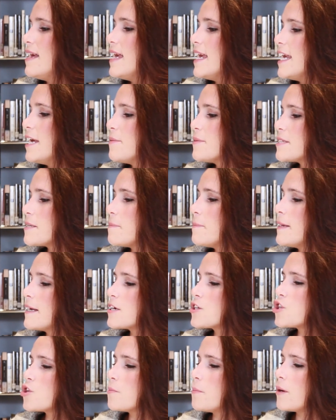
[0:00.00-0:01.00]
He was a
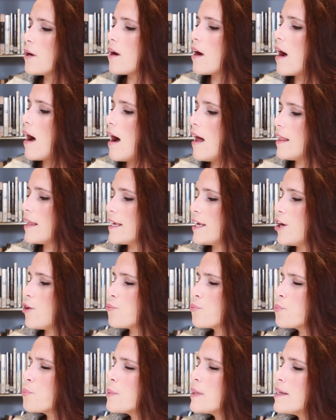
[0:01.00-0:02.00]
picture book collie, a
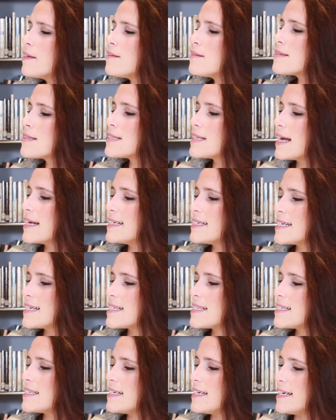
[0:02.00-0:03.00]
real sight to
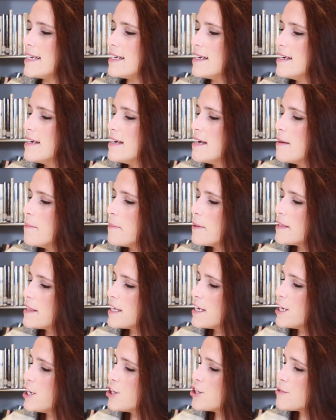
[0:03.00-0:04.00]
see, but the
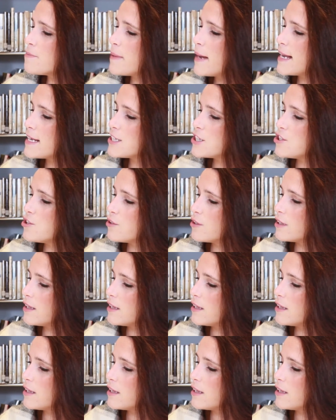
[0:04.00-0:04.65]
years passed too